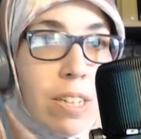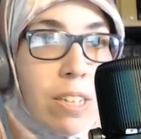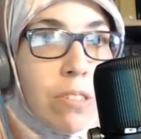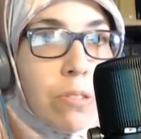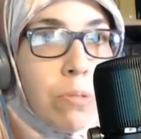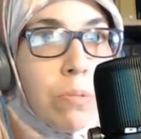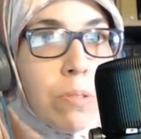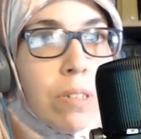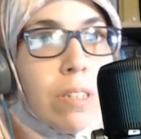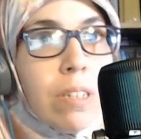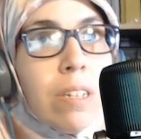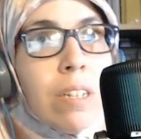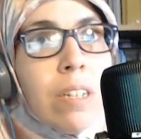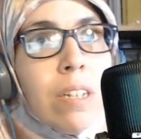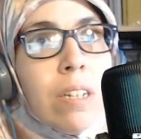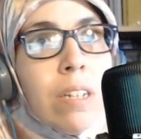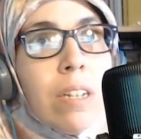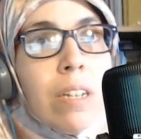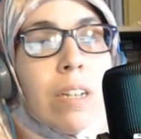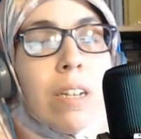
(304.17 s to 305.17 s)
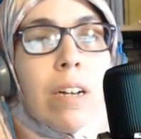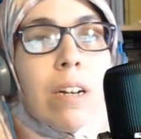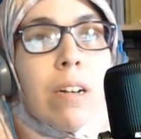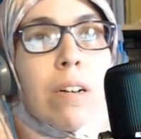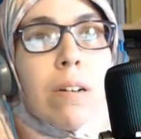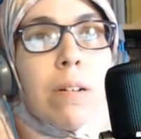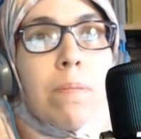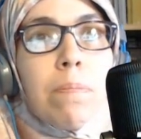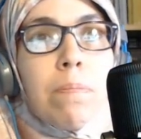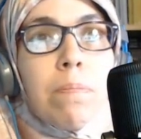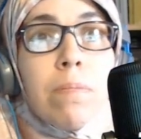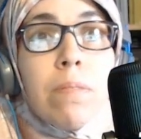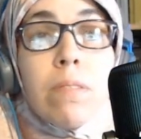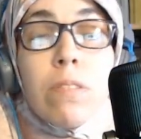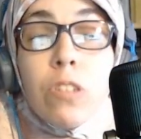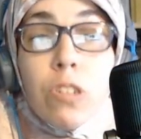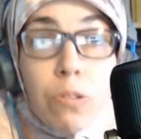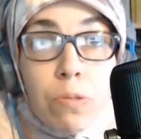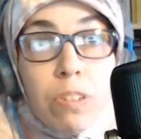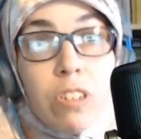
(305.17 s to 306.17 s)
one,
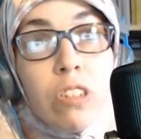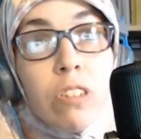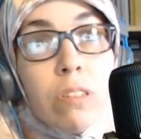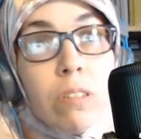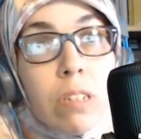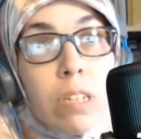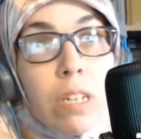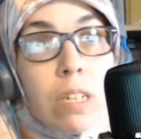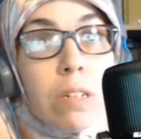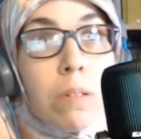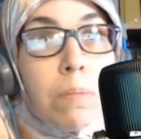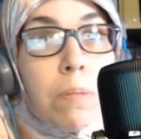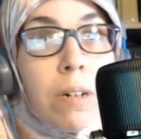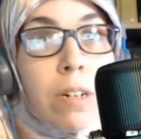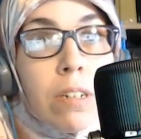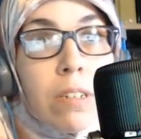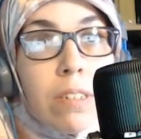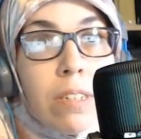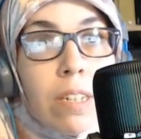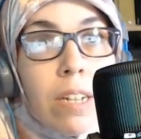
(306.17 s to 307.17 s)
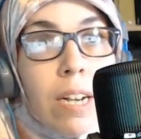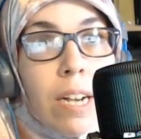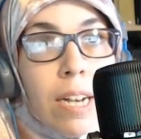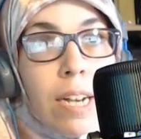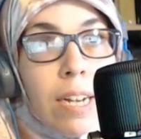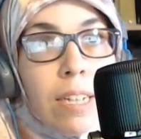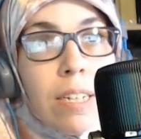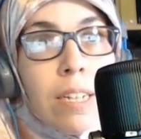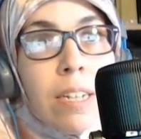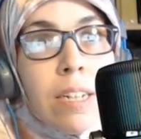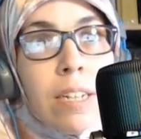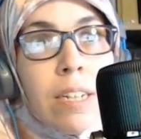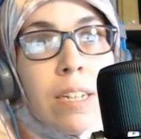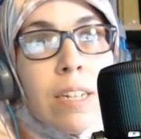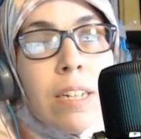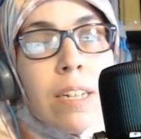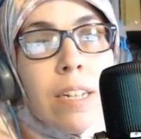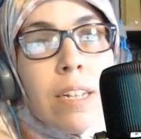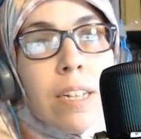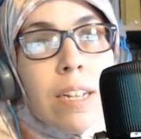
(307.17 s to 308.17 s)
the original Kingdom Hearts guide,
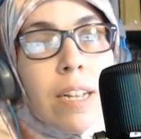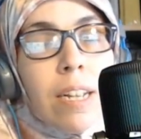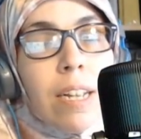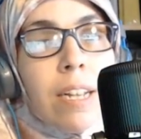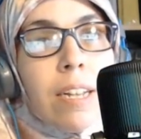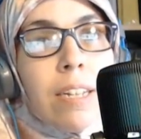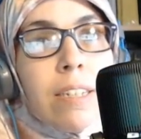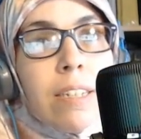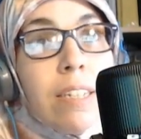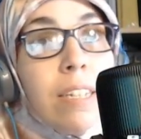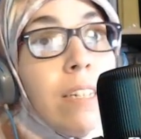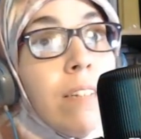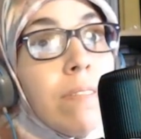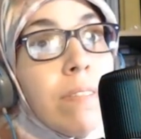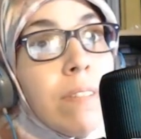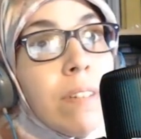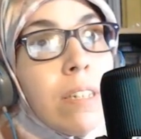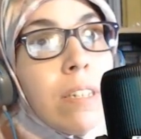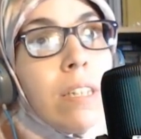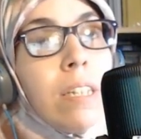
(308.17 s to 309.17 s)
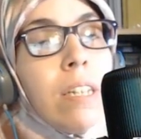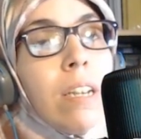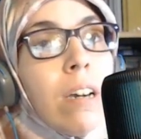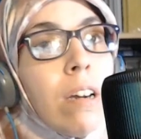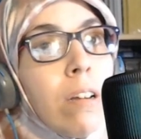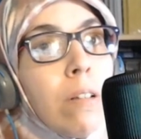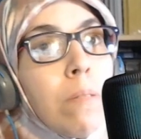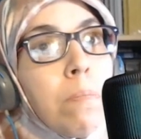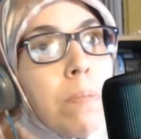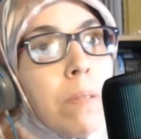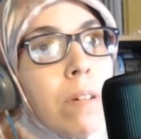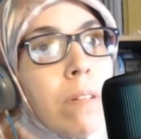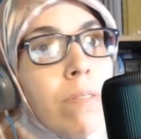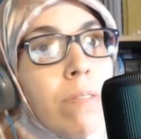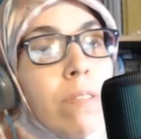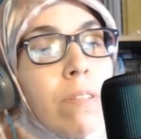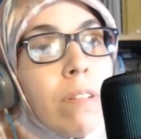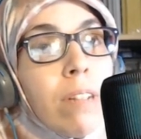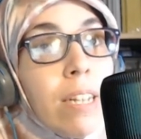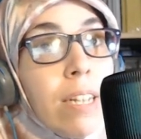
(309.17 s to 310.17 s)
and even the art book
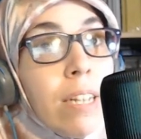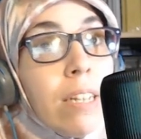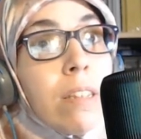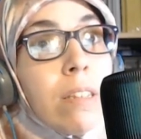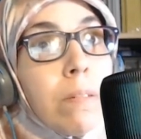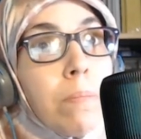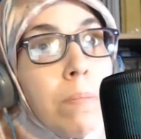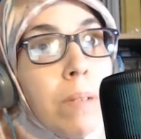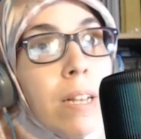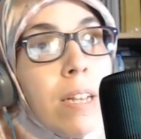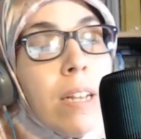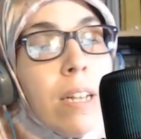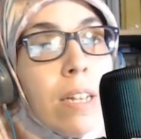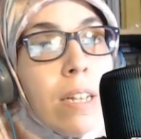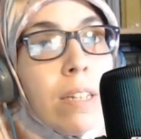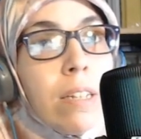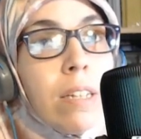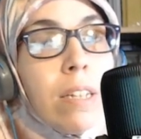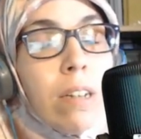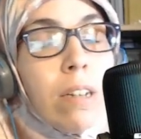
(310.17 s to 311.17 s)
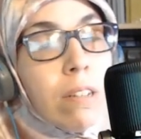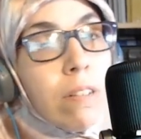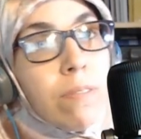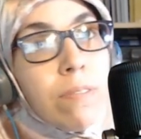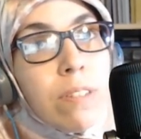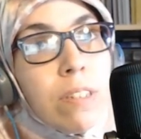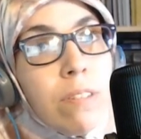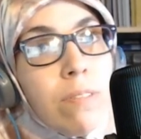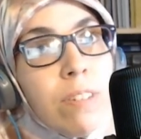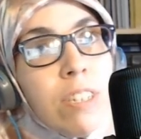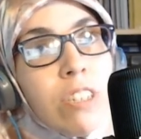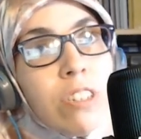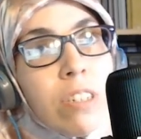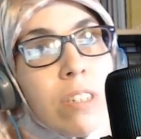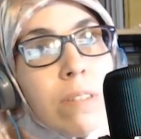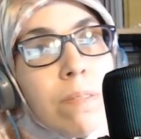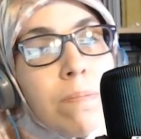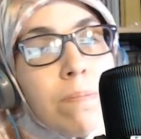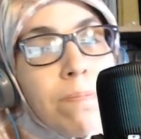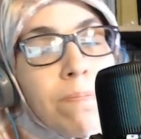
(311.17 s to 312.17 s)
for Anthem and the Art of the Division,
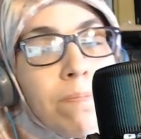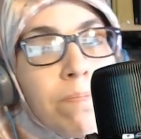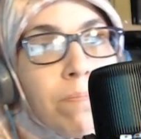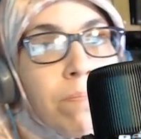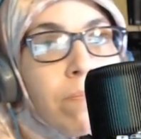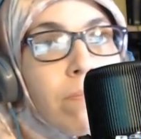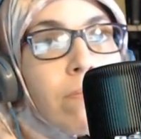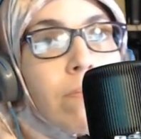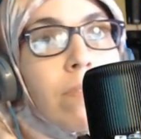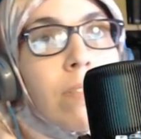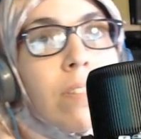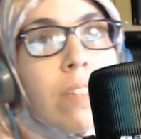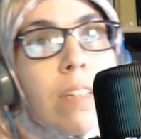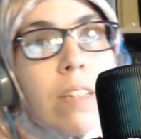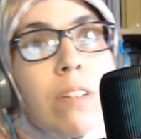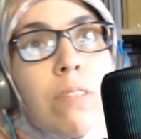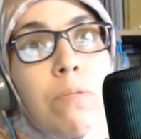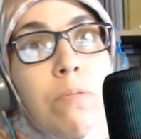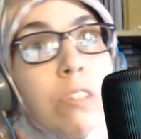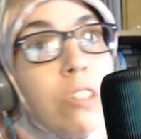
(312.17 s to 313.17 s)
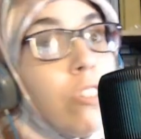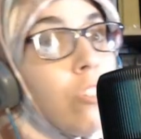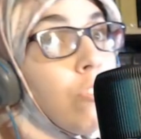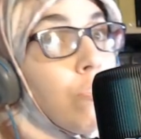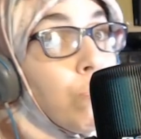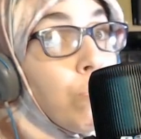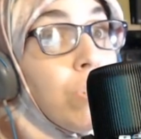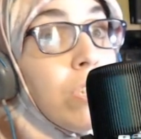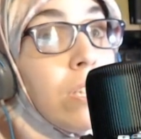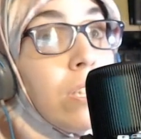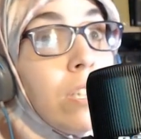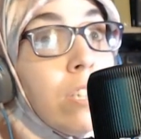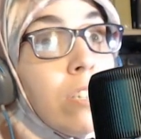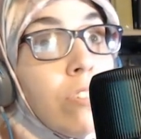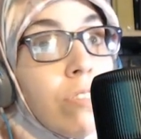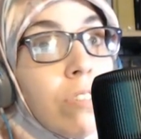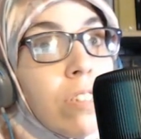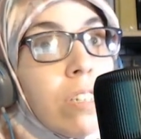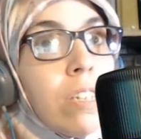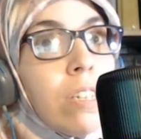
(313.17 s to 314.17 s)
which is really
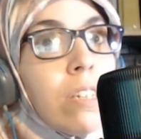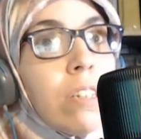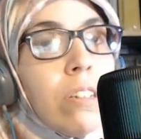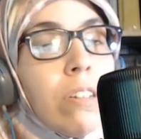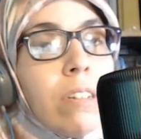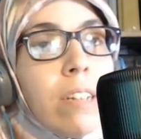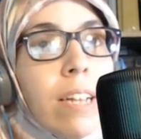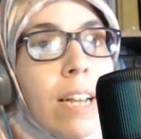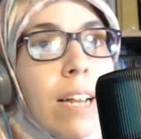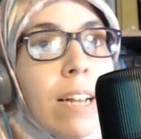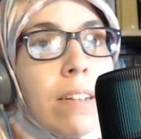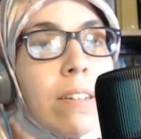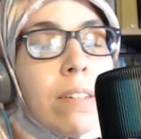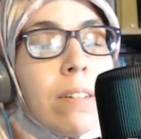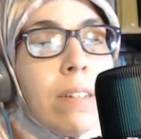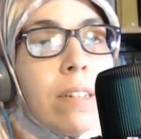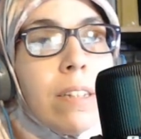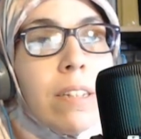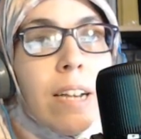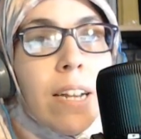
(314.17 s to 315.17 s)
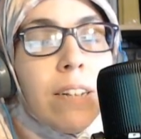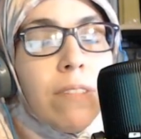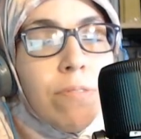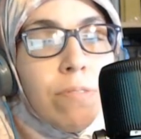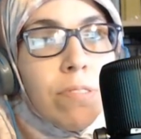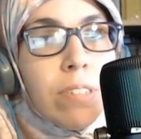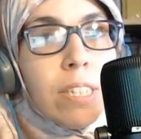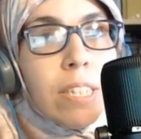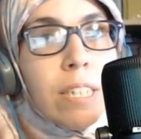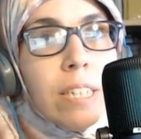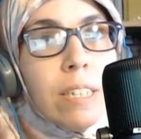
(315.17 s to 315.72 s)
interesting to look at. Kind of freaky.